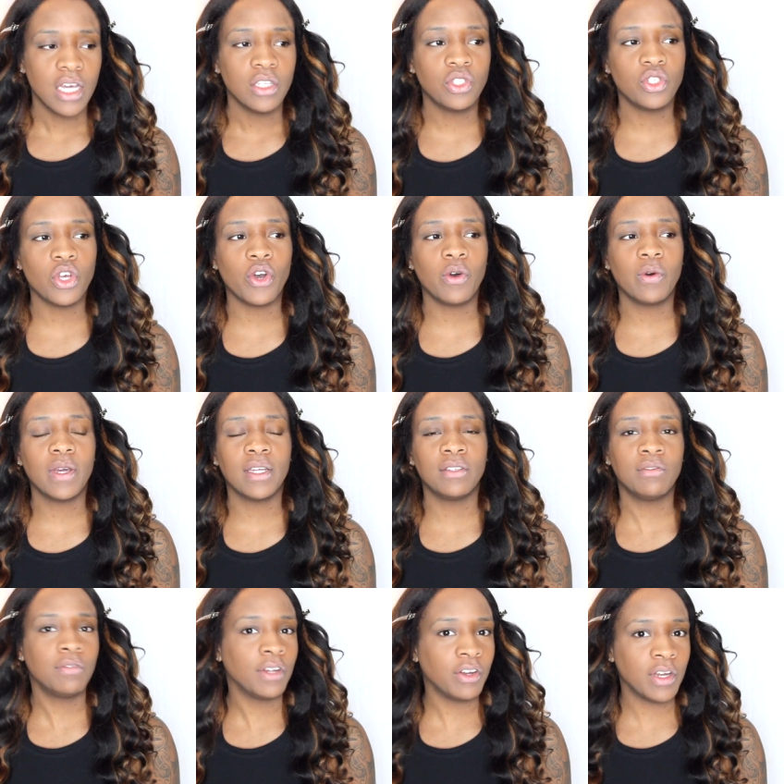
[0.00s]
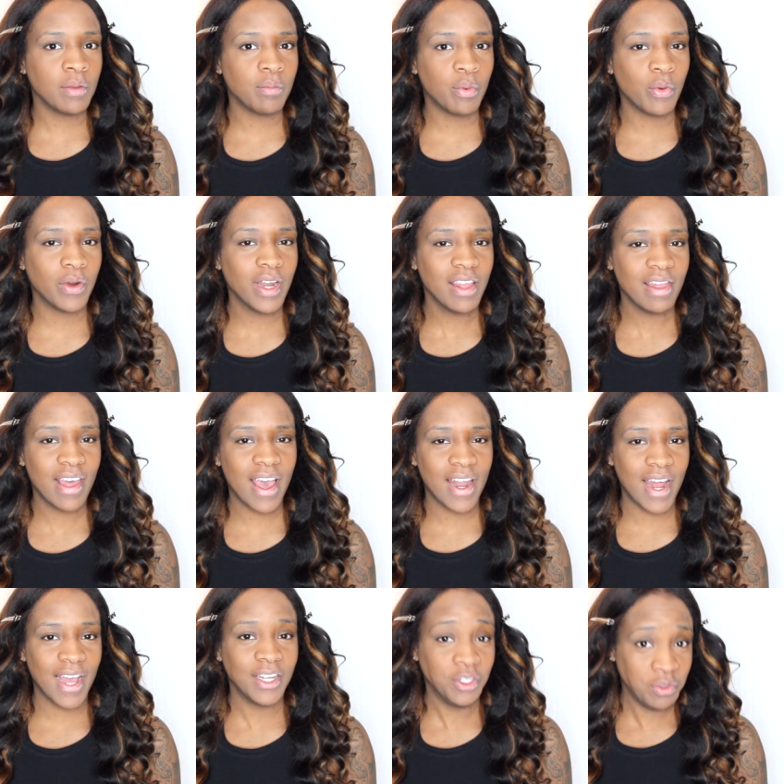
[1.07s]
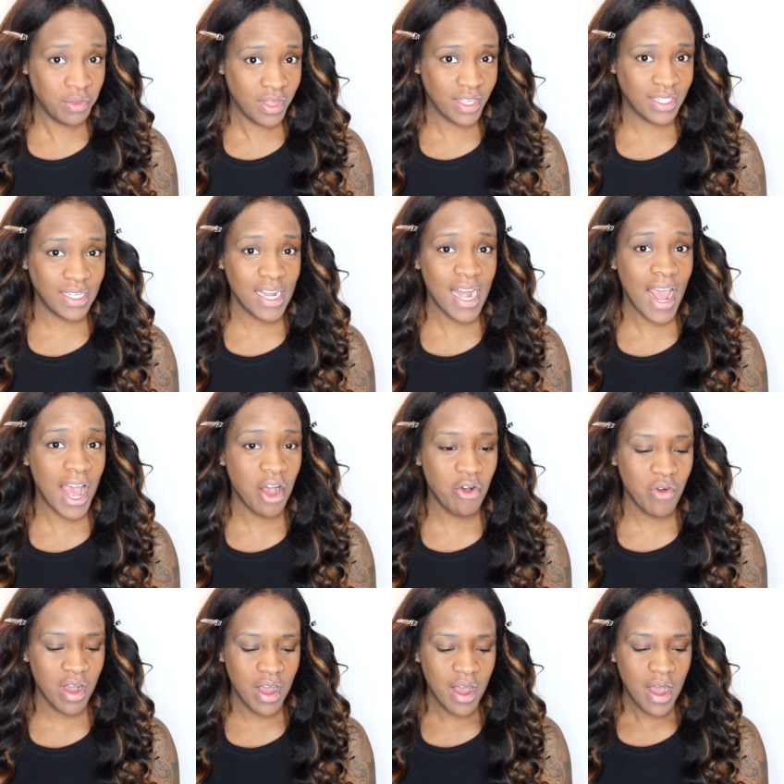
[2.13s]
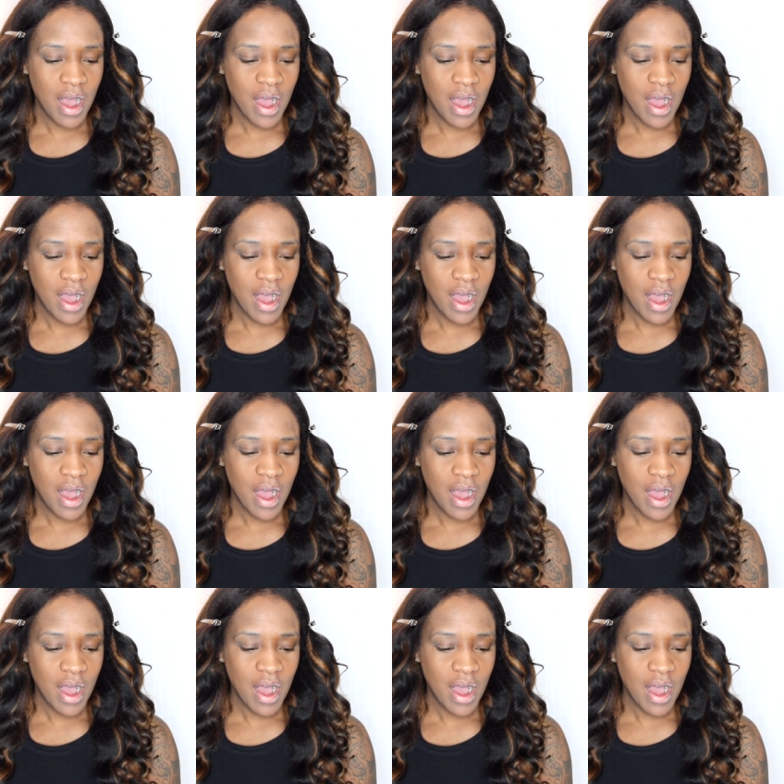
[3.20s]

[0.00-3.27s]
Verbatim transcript: So it's very important that I do this now.